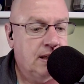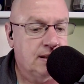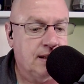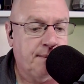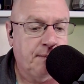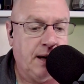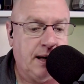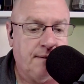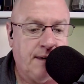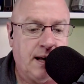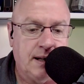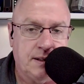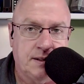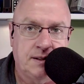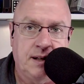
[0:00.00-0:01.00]
I'm kind of out
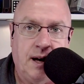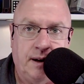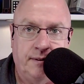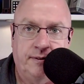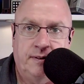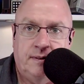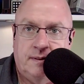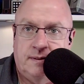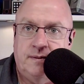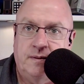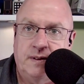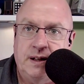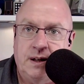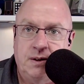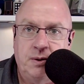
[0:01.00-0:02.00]
of stuff.
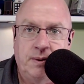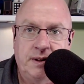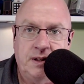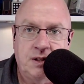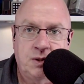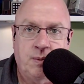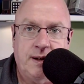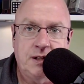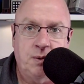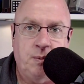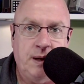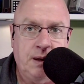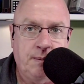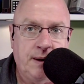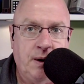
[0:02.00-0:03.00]
You know, doing this twice a
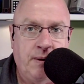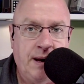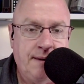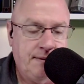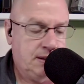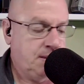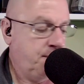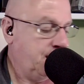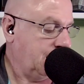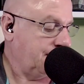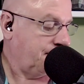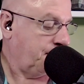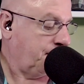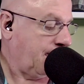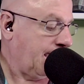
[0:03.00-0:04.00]
week, we don't have as a big of
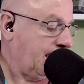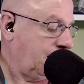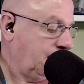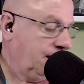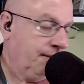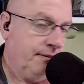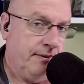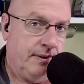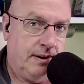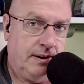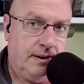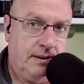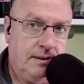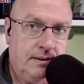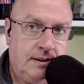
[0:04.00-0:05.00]
a pile of,
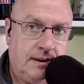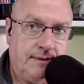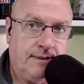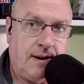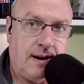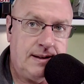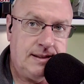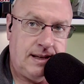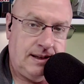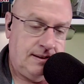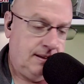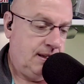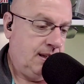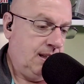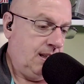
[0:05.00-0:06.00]
uh, of content.
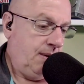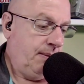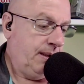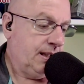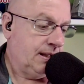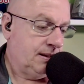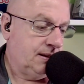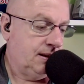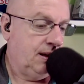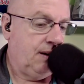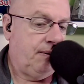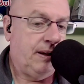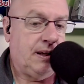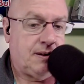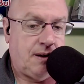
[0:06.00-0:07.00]
We can, you know,
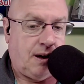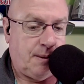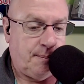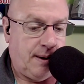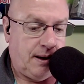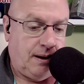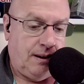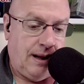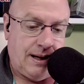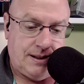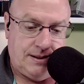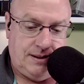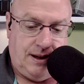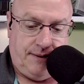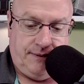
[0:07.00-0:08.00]
we can talk about a lot of
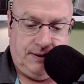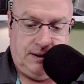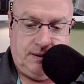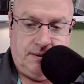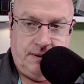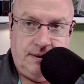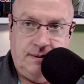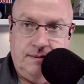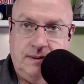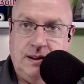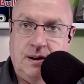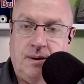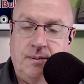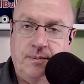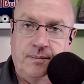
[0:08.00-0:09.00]
stuff, you know, and, you
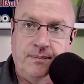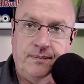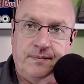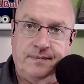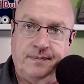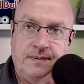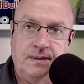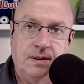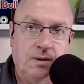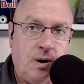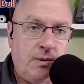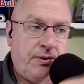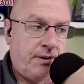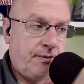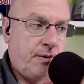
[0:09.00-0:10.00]
know,
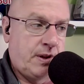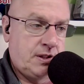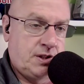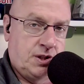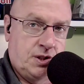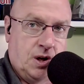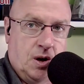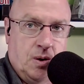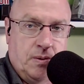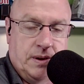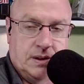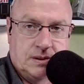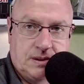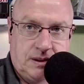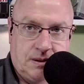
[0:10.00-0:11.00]
growth of one show.
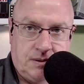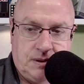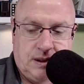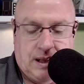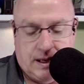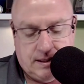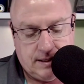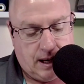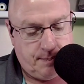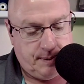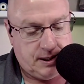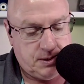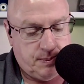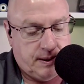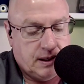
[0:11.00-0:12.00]
There's you know a lot of
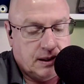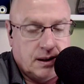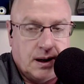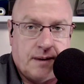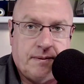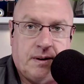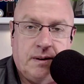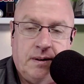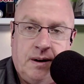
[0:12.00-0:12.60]
topics we can cover.